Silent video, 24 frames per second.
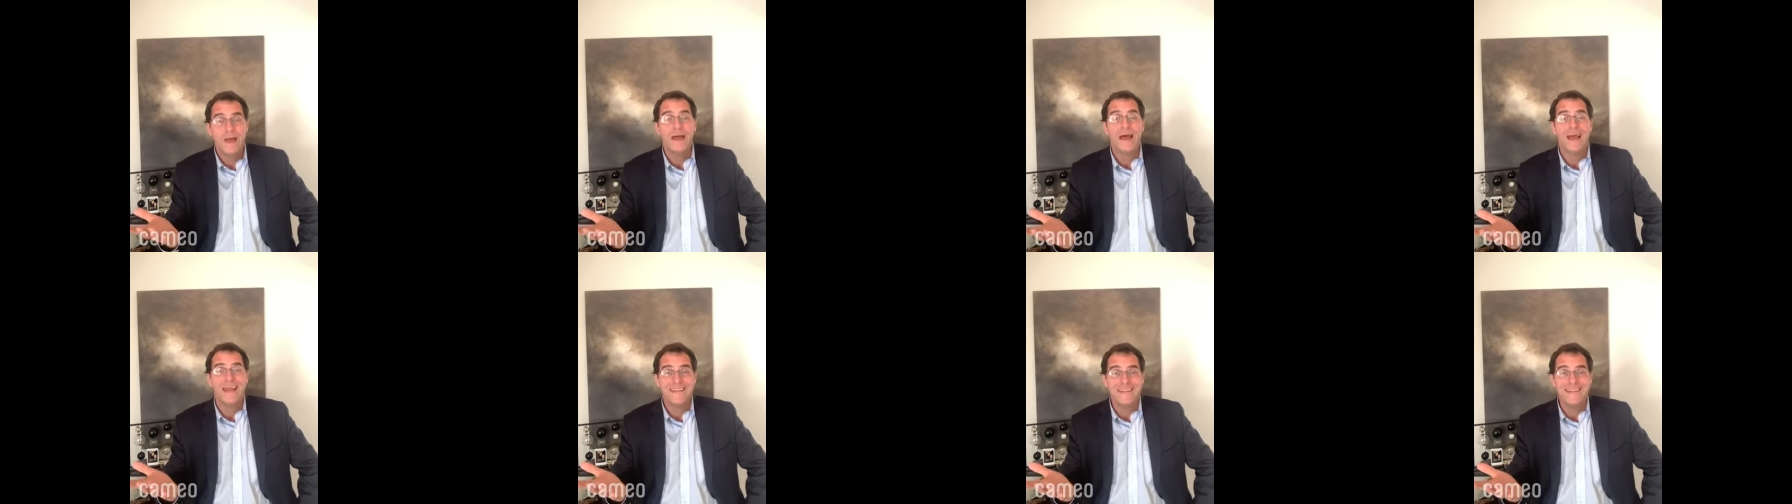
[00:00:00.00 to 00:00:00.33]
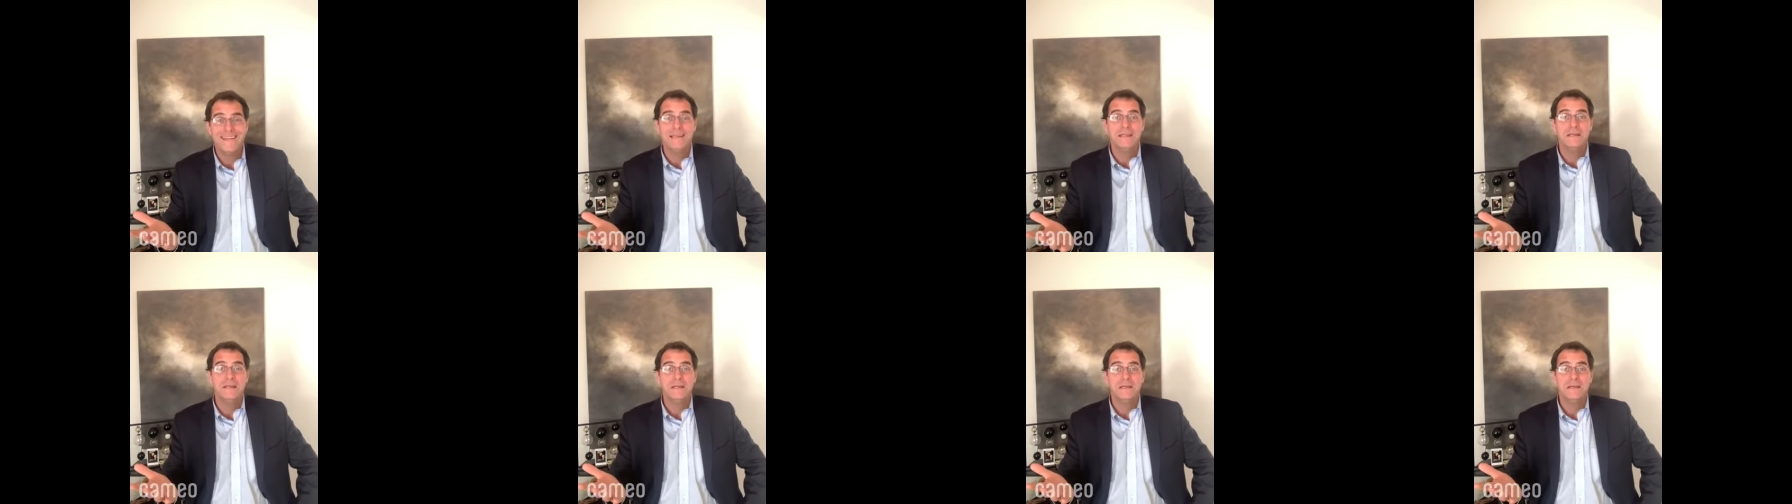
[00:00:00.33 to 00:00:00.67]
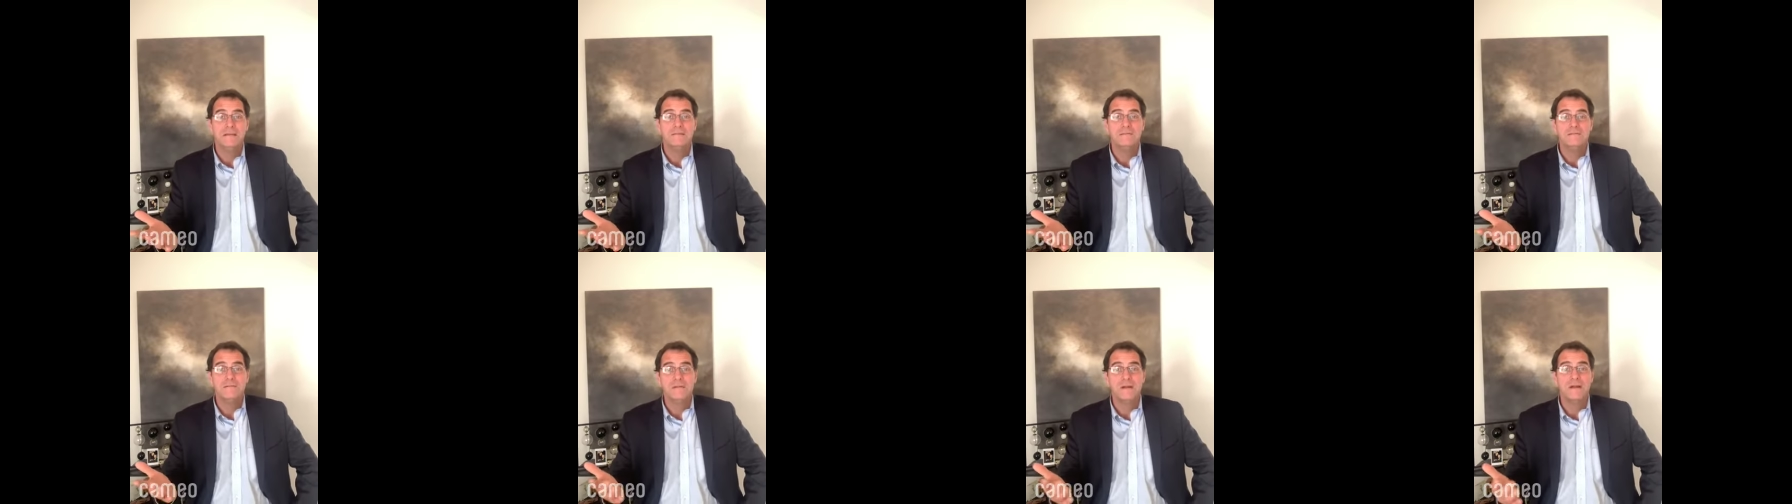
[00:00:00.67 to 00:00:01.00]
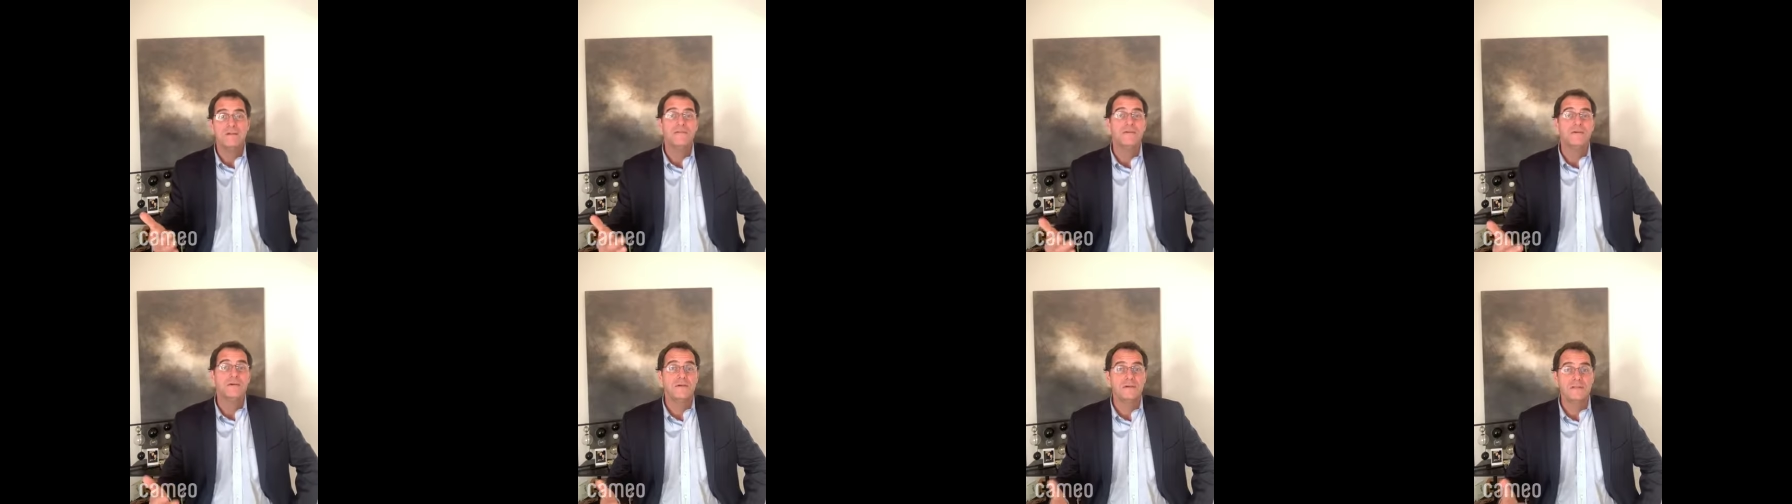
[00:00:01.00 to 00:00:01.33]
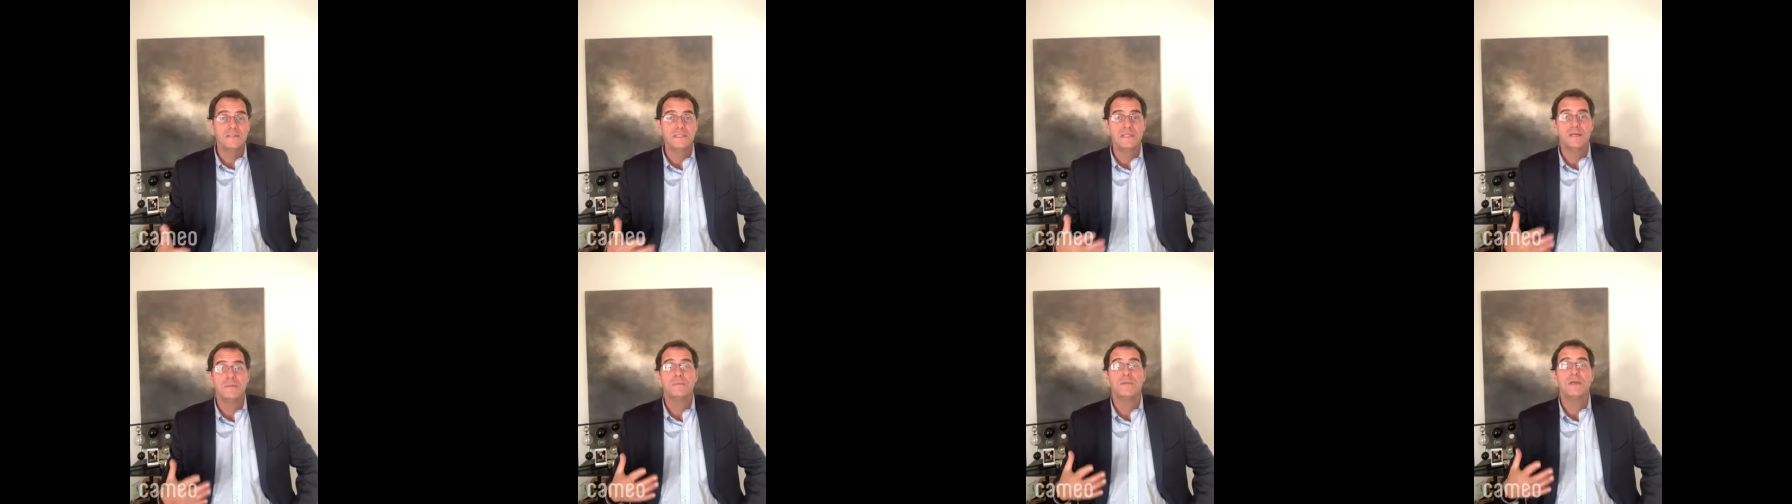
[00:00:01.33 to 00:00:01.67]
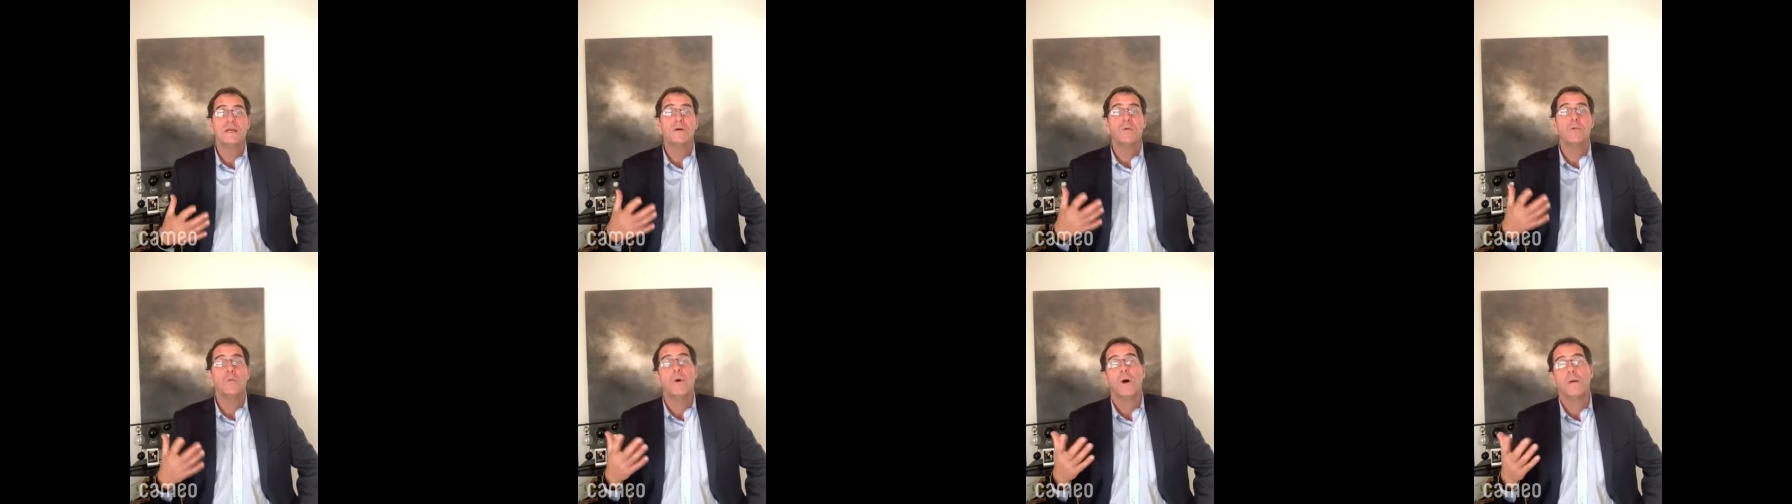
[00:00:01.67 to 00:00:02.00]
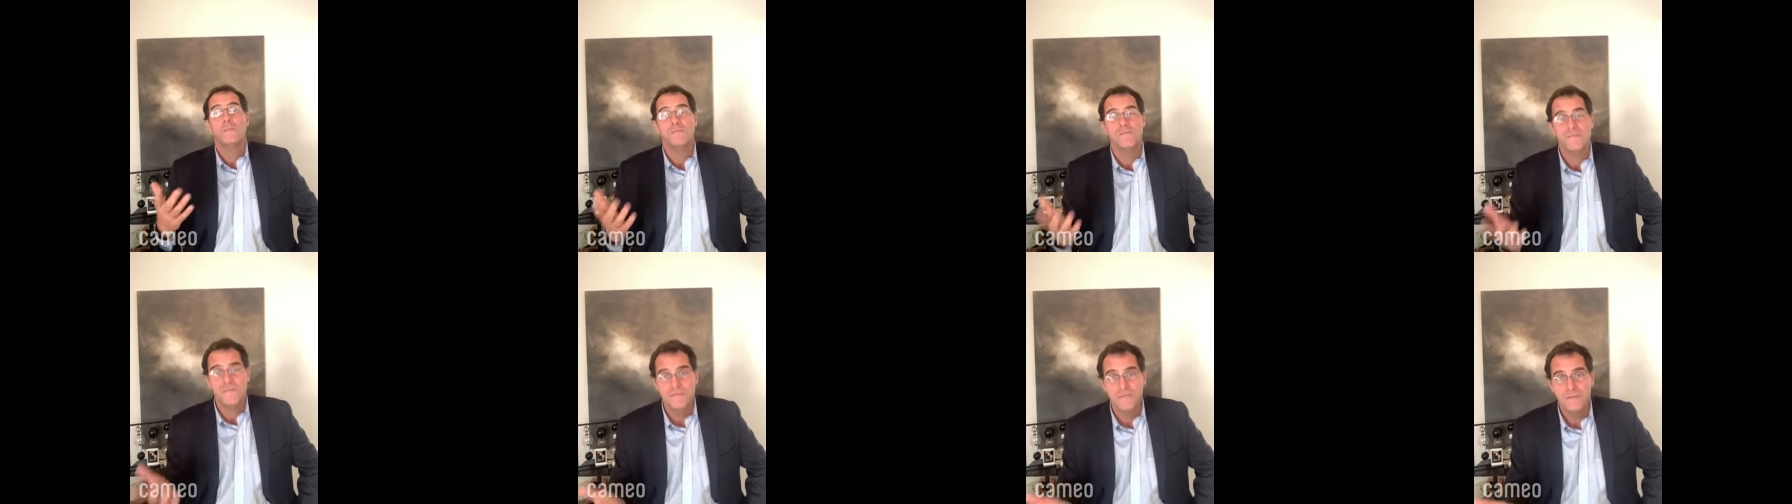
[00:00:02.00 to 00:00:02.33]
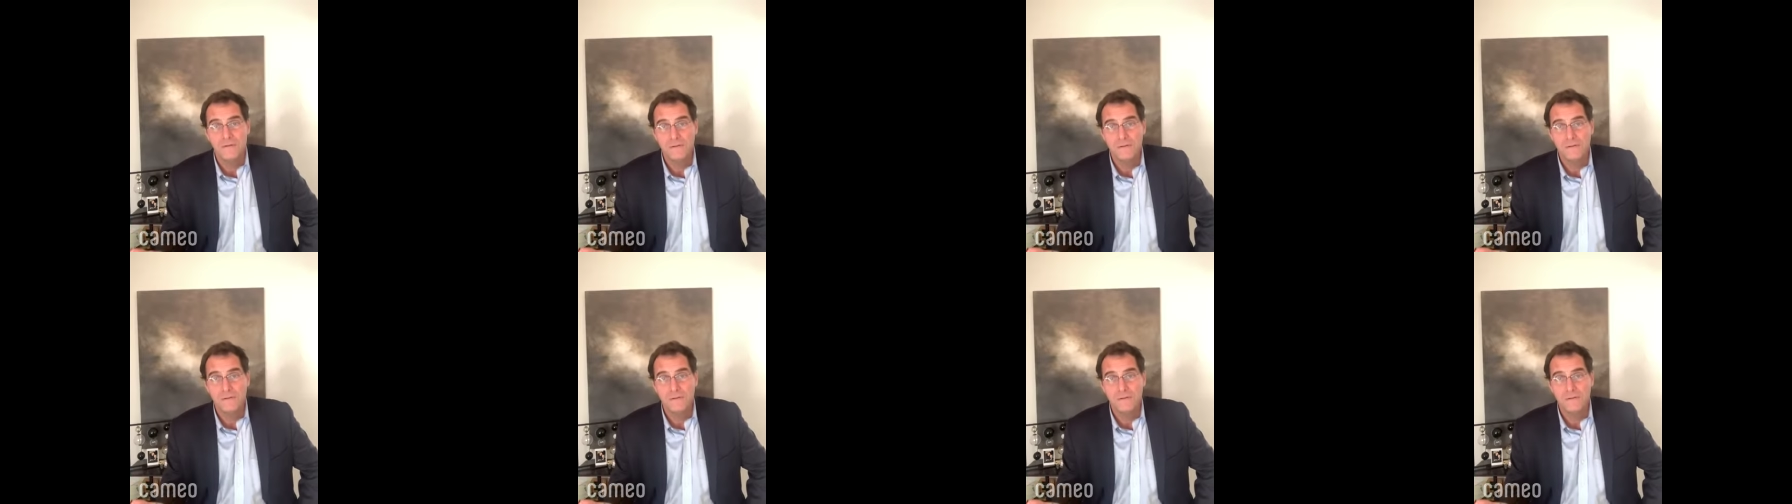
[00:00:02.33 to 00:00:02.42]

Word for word: Ideally, if you could send me a WUPHF,